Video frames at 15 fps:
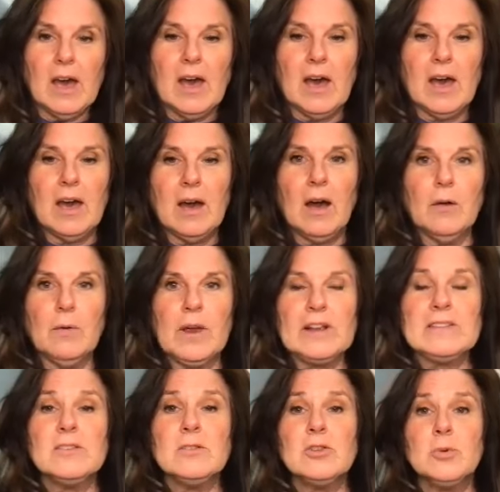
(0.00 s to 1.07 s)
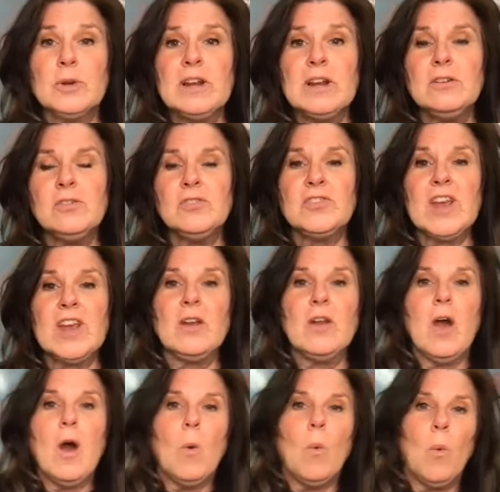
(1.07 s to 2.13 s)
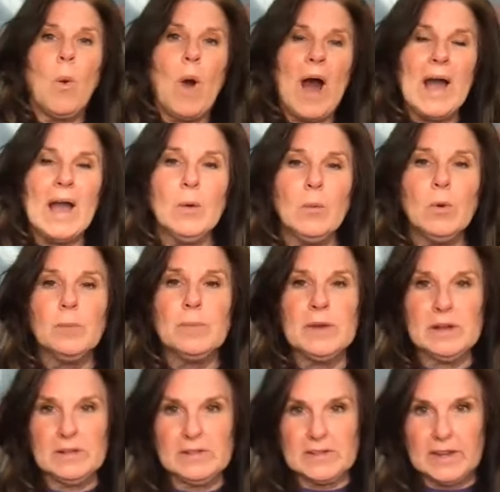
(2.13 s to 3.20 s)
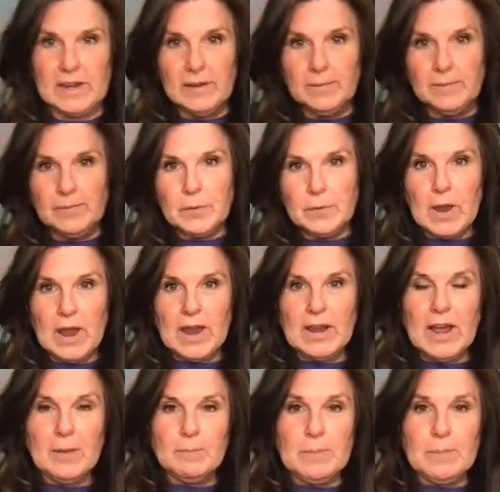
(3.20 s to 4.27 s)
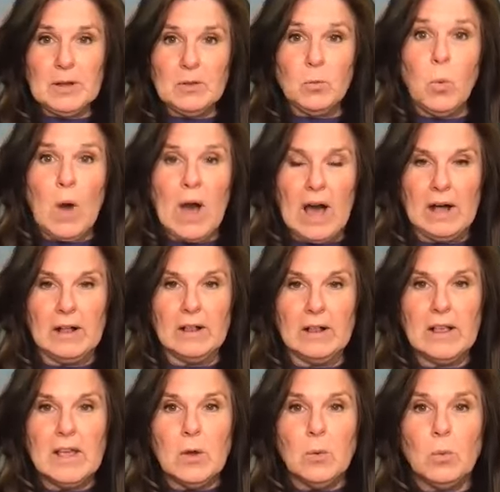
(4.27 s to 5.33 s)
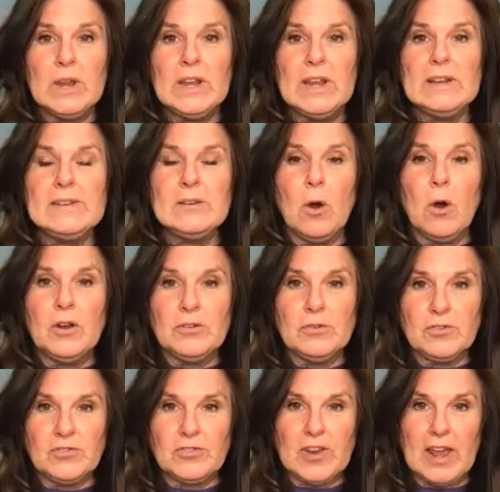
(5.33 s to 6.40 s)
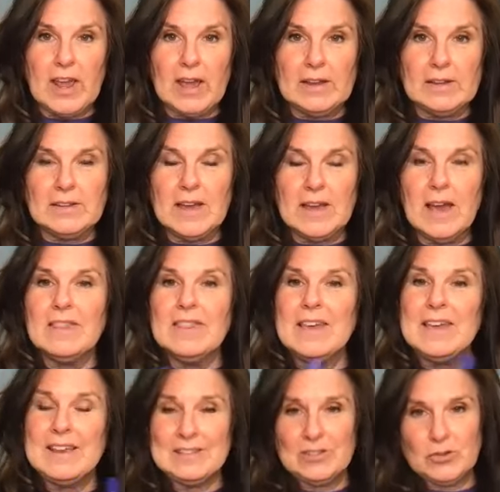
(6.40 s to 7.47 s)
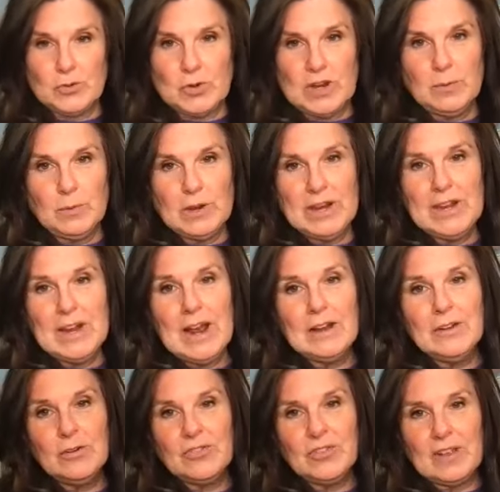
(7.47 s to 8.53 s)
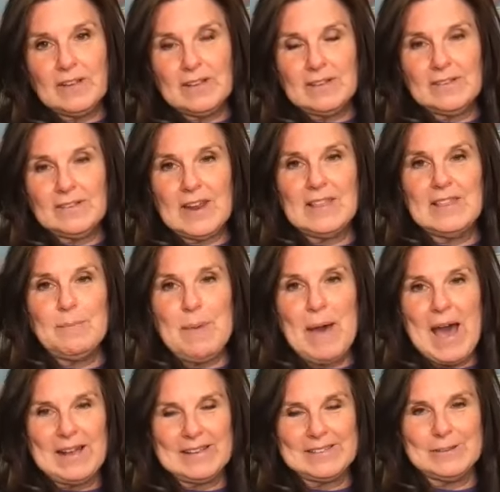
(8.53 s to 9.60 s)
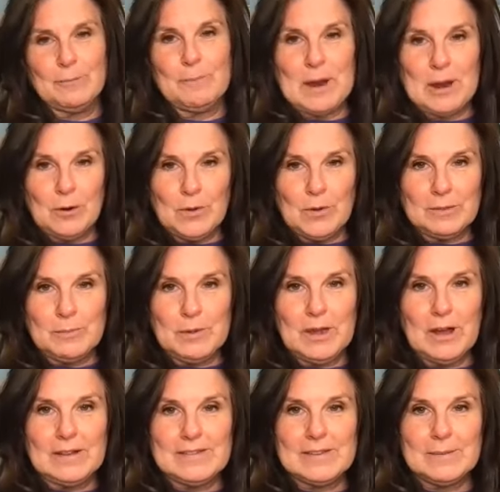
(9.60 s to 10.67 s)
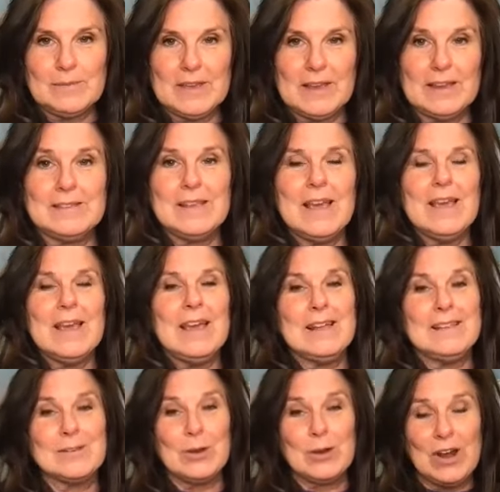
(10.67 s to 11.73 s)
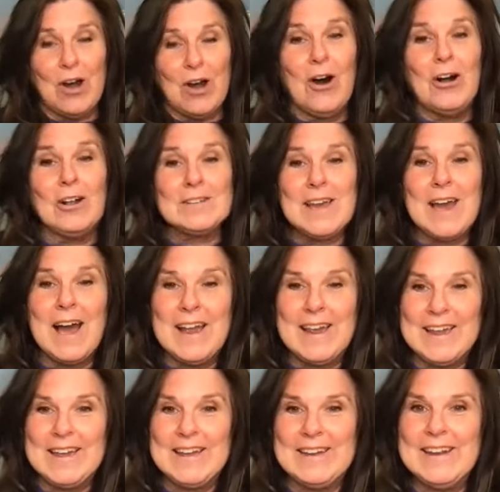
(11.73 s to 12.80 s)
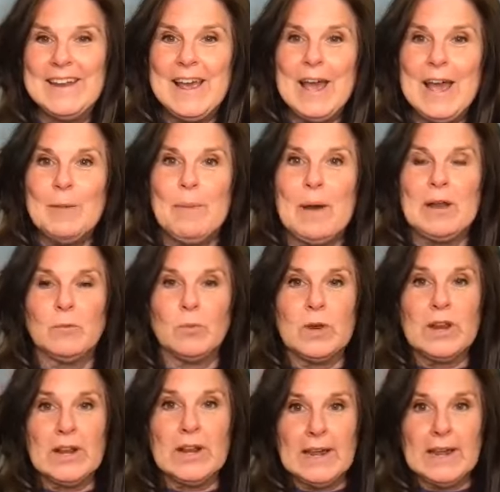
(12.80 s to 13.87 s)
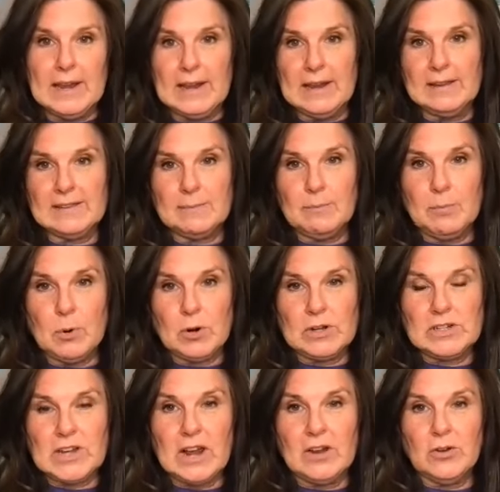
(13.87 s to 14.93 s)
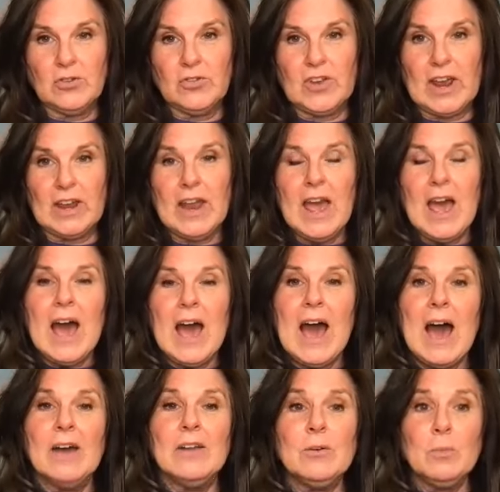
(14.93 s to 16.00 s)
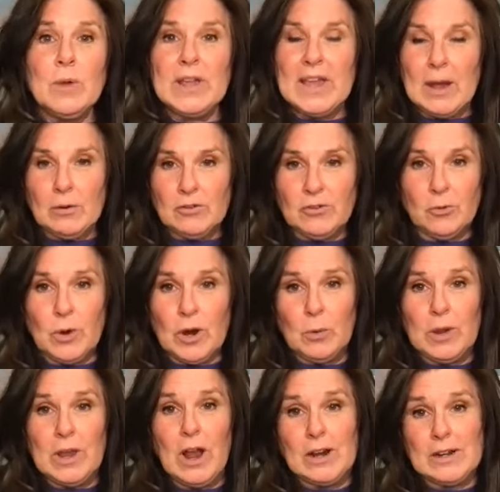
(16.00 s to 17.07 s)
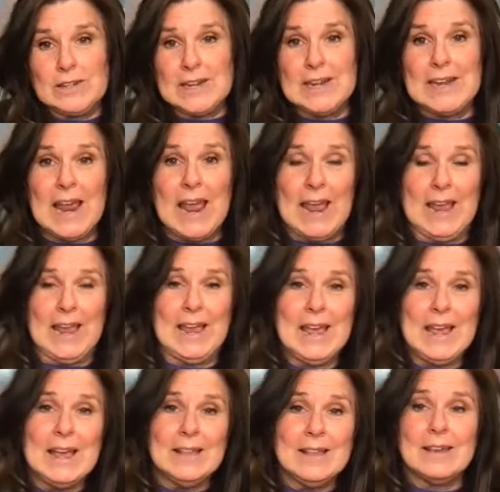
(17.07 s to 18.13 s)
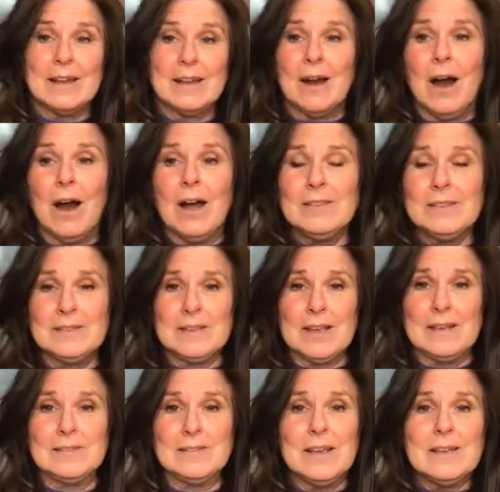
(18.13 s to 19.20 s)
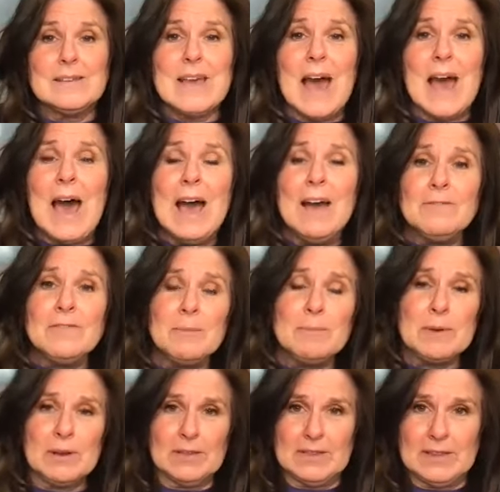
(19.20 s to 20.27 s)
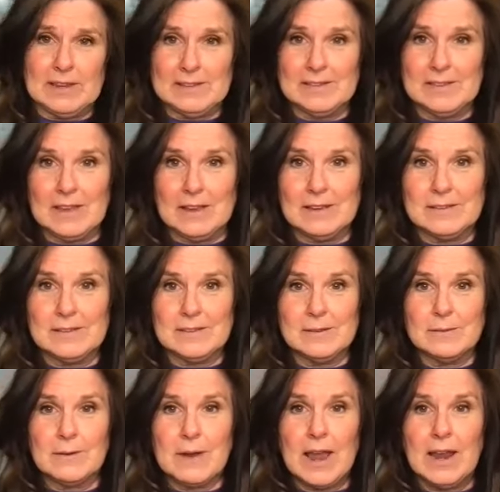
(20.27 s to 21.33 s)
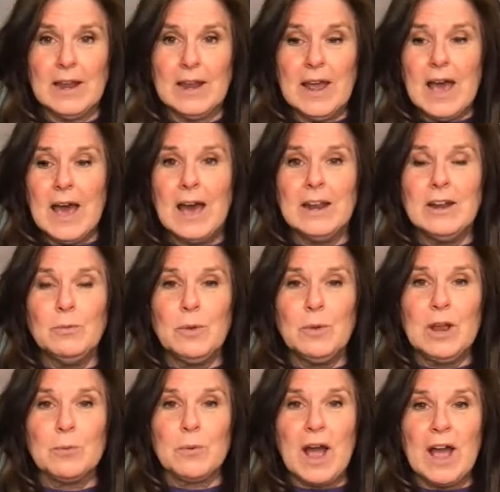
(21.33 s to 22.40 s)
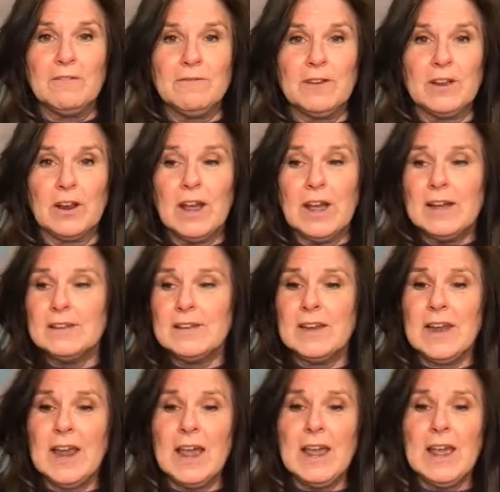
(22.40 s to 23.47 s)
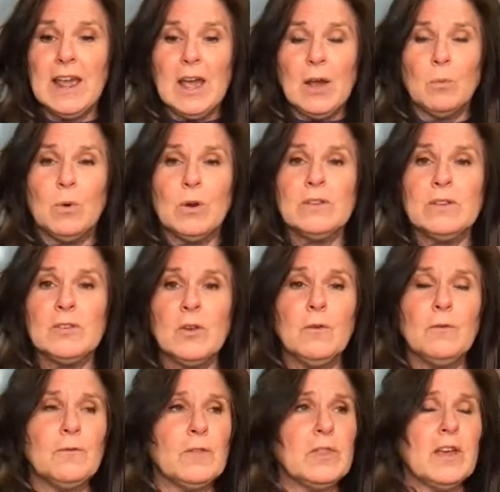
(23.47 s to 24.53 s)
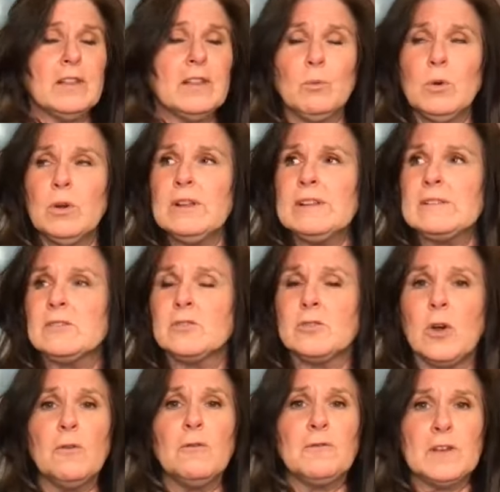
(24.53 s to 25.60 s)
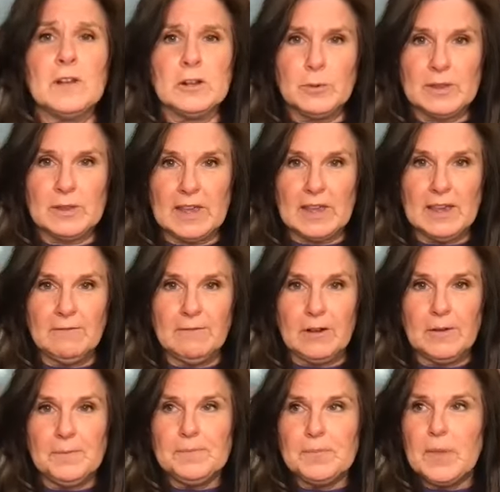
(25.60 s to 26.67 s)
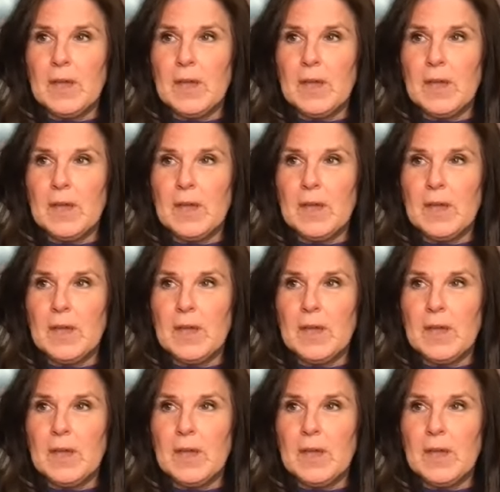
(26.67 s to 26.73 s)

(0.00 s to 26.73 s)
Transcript: All right, so to understand why we're building, right, and build well, we need to understand the history. We need to understand the past. So bear with me on some things. It's going to all tie in, but really it is important to understand how did we get to where we are today that causes us to have to build these things, right? How did we arrive here? Today, the world is so filled with evil.